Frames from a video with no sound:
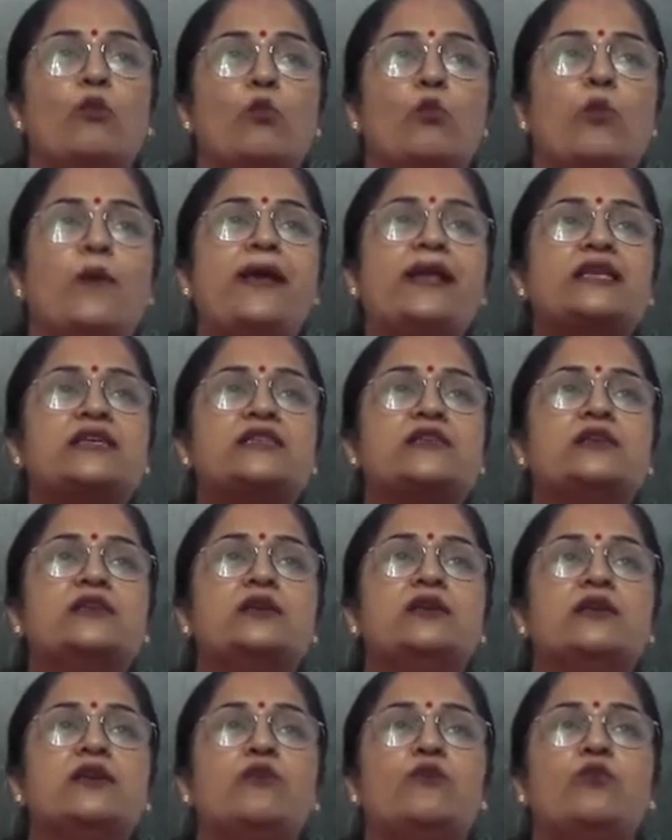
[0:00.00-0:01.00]
which
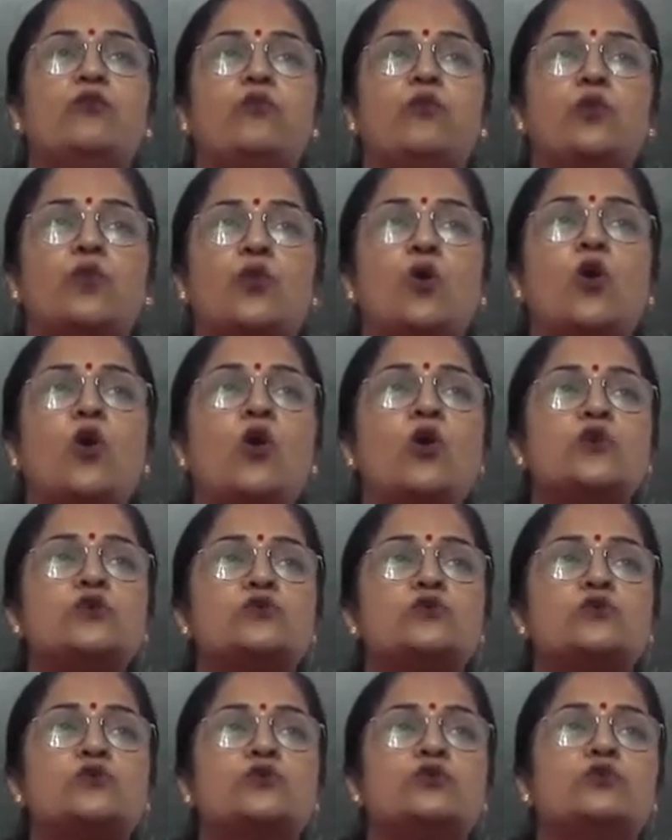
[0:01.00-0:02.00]

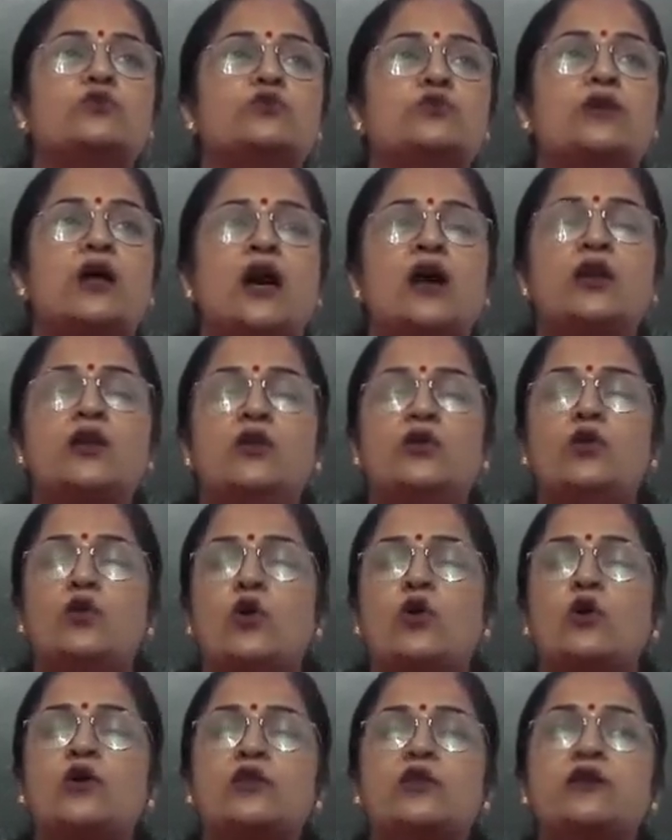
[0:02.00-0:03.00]
flows through the
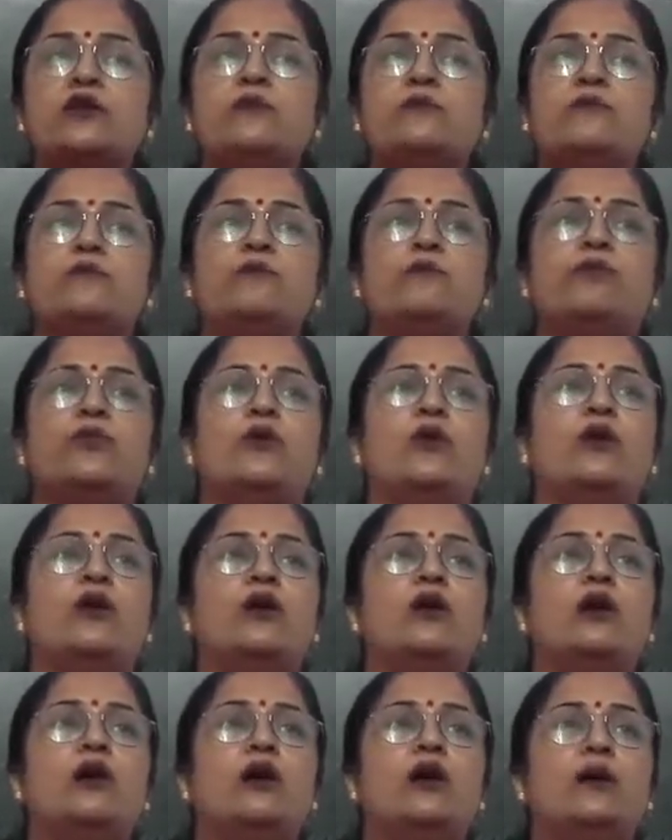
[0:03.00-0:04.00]
northern
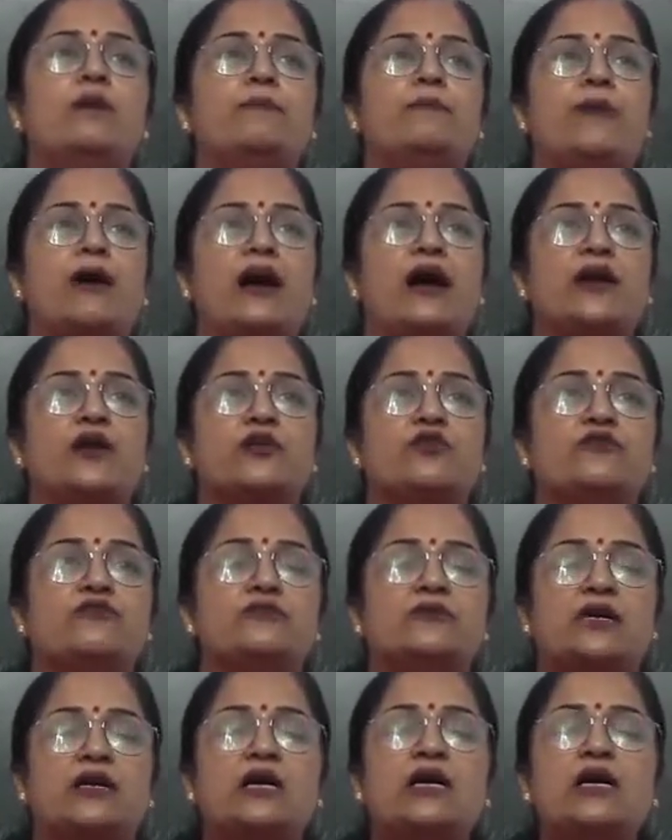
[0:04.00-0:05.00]
part of
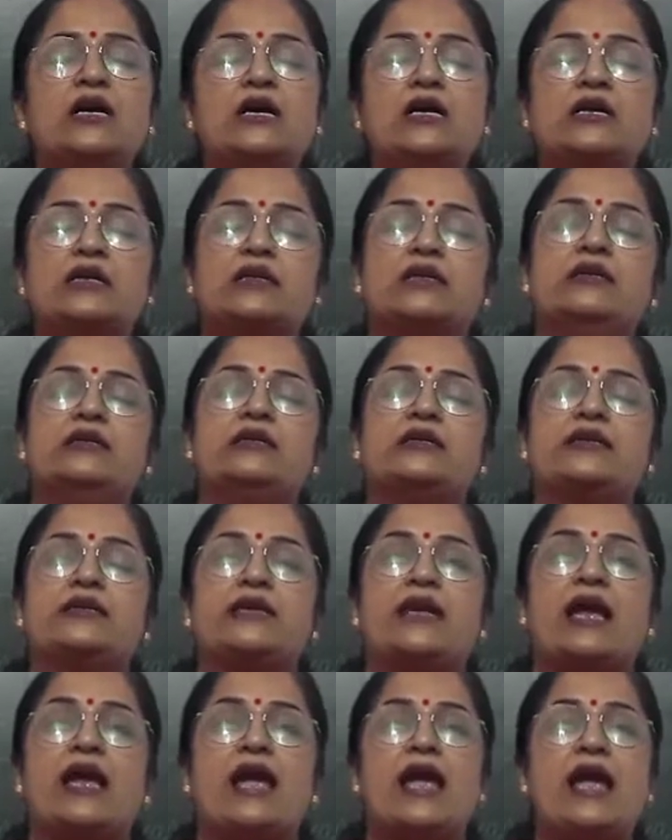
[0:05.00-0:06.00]
the country.
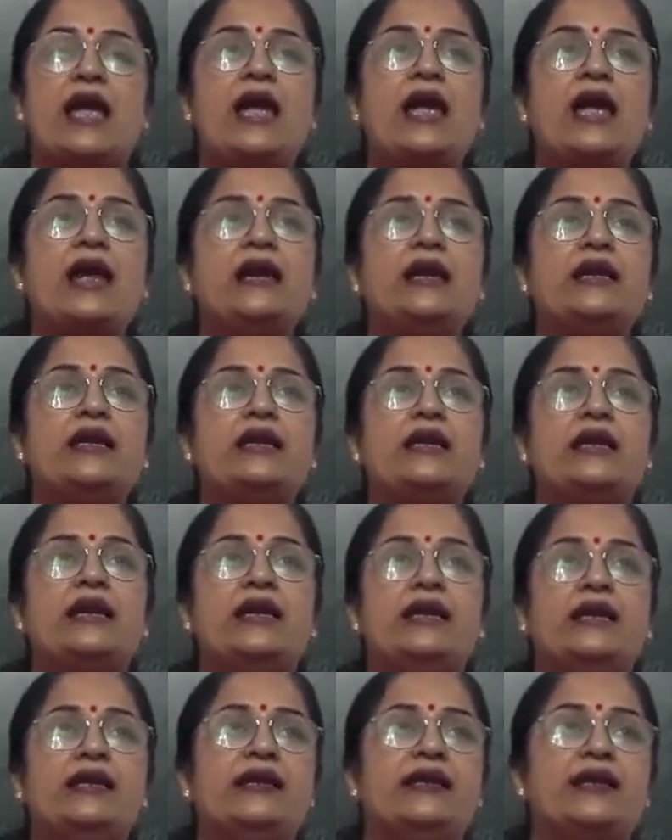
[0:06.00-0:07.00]
And
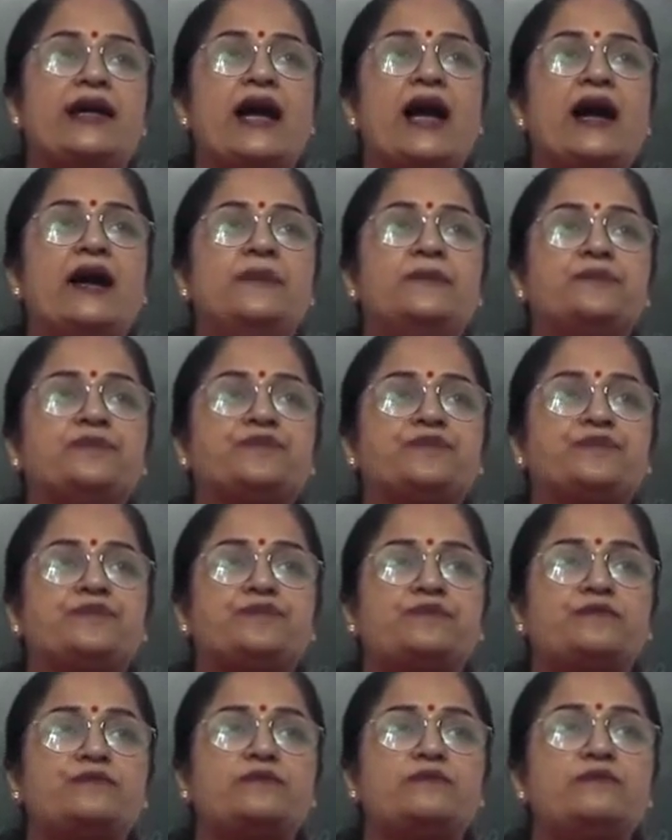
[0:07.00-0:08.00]
India
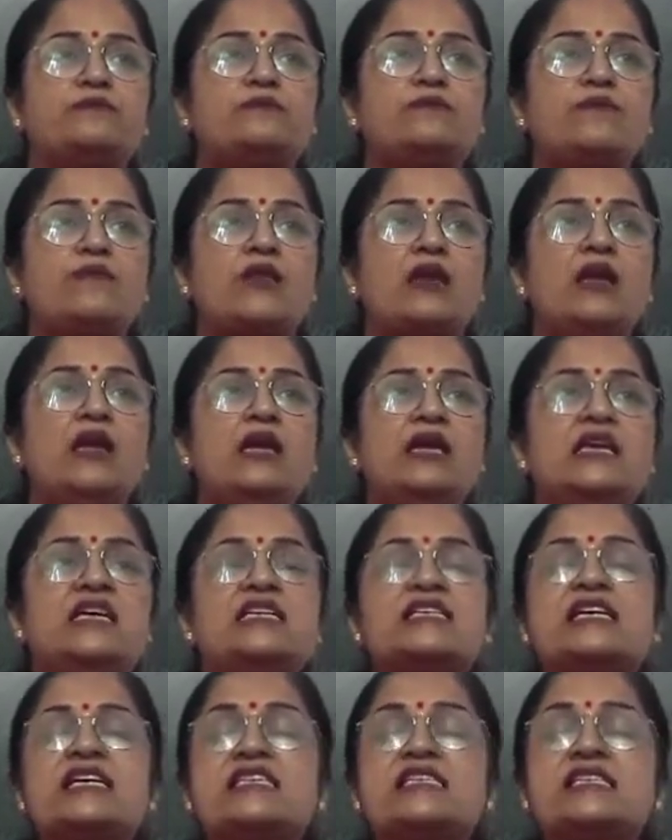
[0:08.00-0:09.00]
is
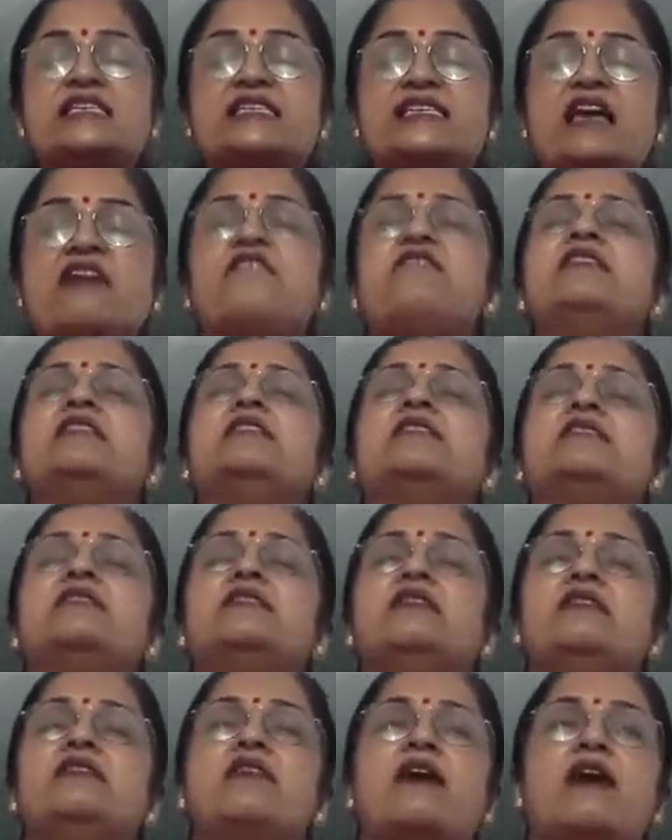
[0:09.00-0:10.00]
the 7th
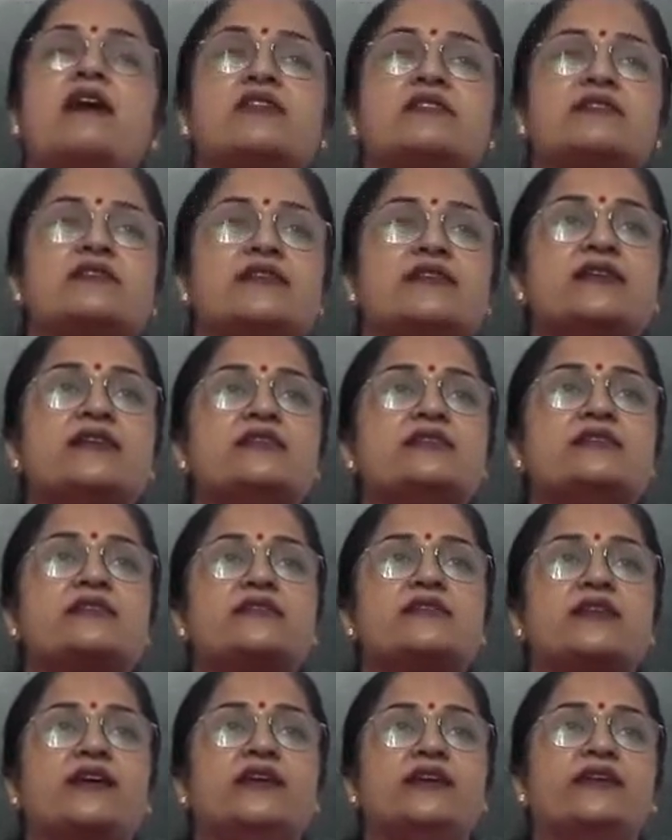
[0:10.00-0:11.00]

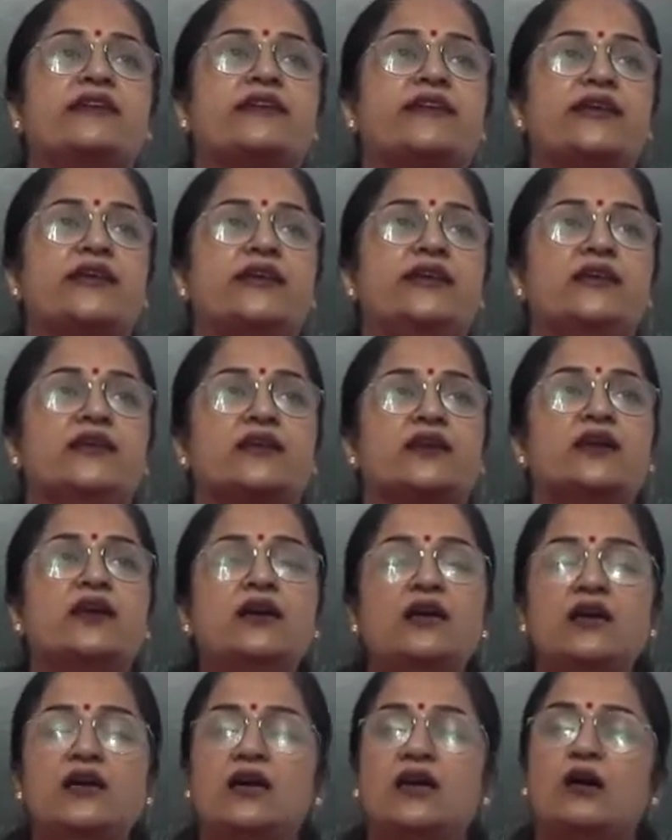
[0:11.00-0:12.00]
largest country in
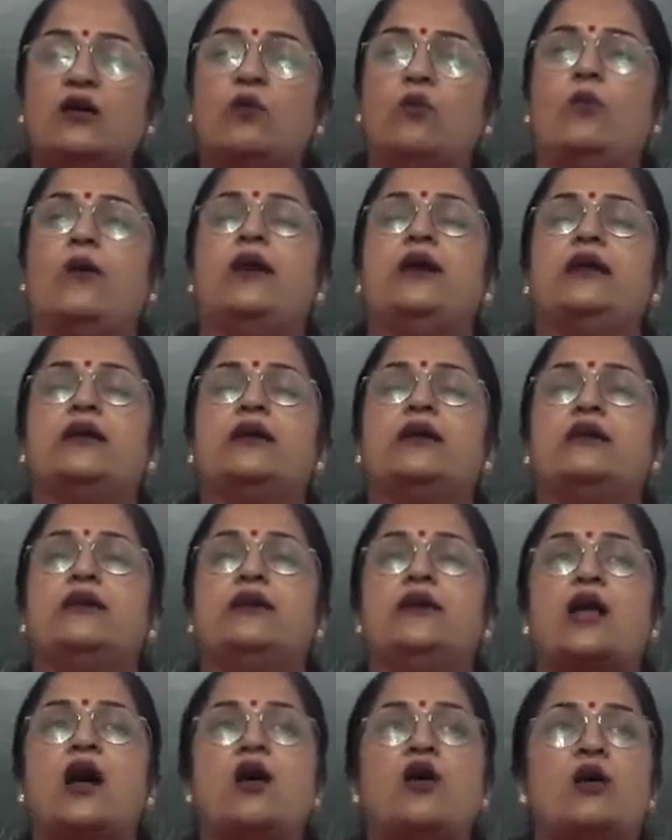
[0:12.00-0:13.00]
the world.
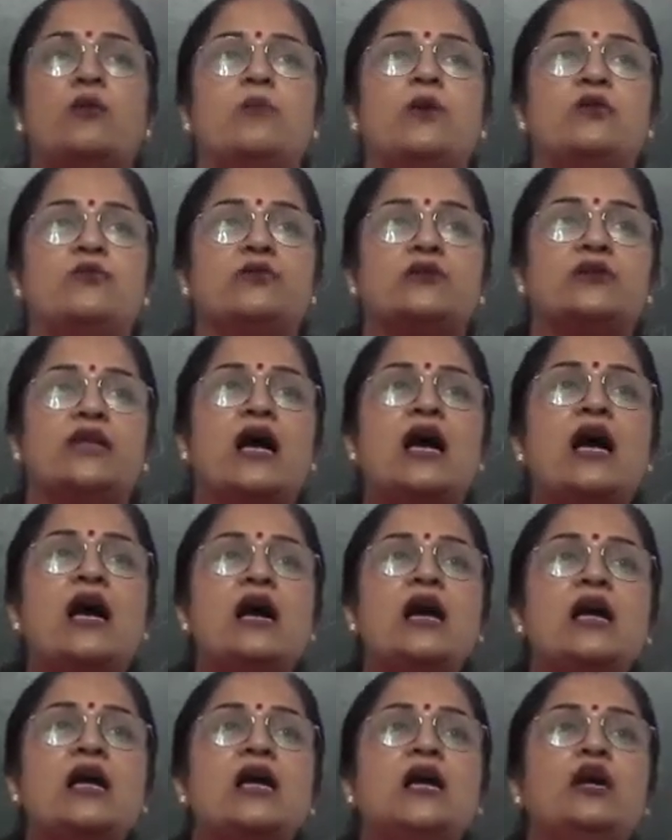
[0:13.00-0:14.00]
Now about
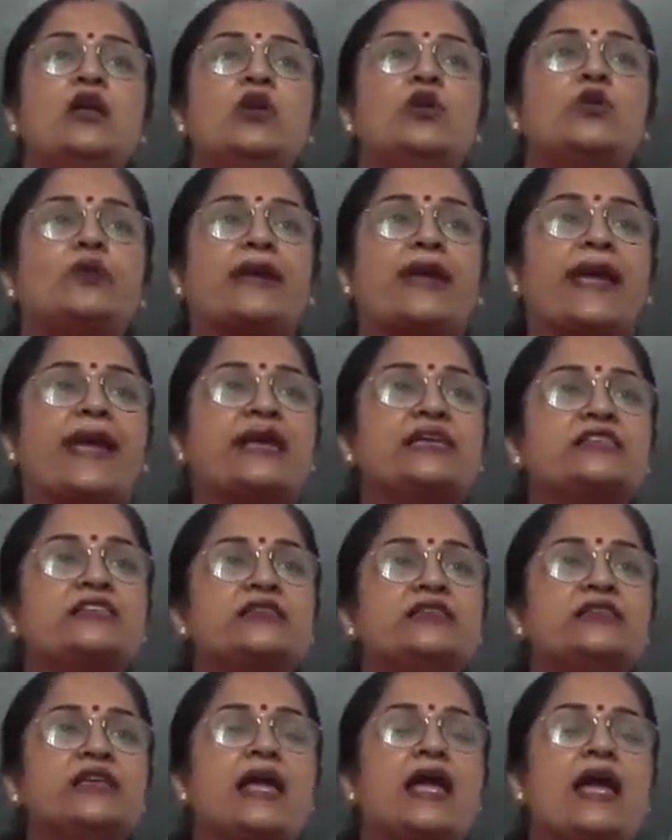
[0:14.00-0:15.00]
the
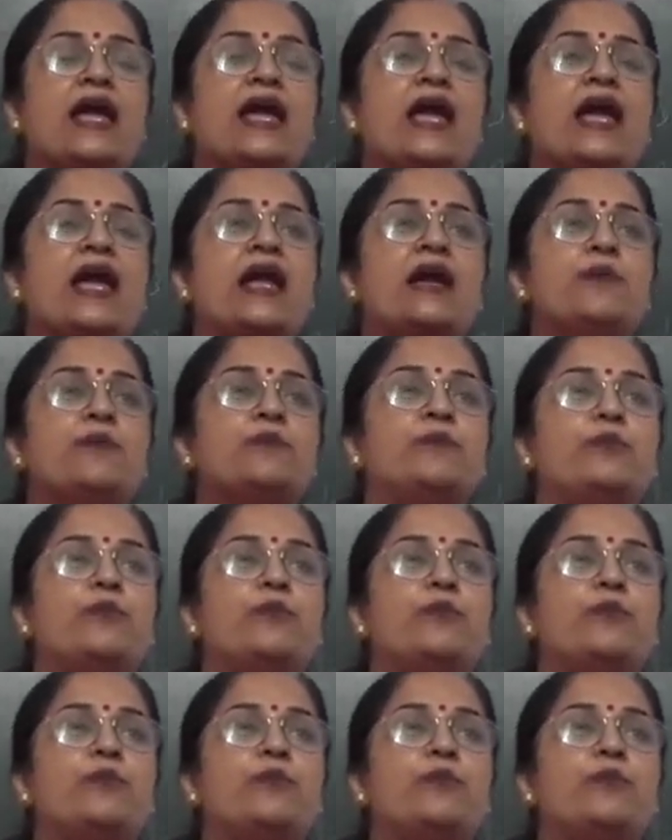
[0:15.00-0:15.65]
location and